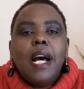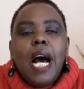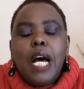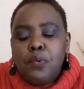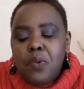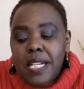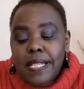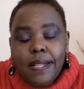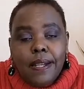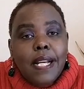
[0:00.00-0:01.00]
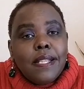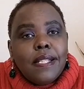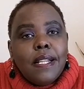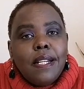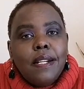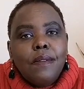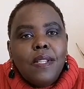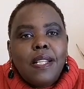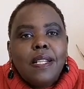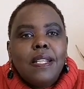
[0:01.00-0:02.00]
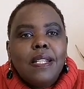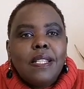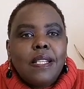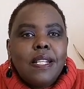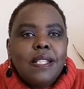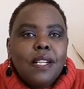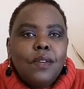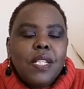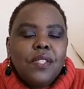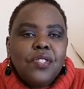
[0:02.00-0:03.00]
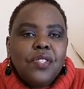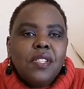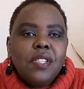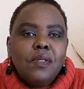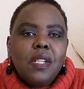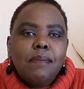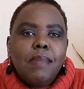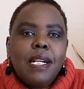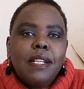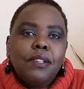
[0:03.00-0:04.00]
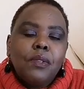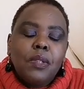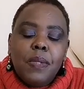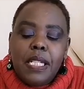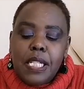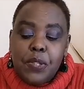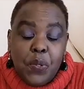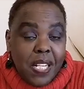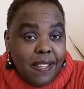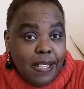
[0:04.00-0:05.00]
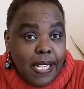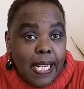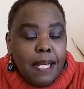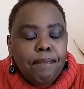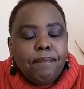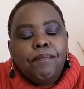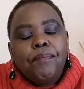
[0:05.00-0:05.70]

and we would discuss. We started discussing questions, looking back at what we did during the day.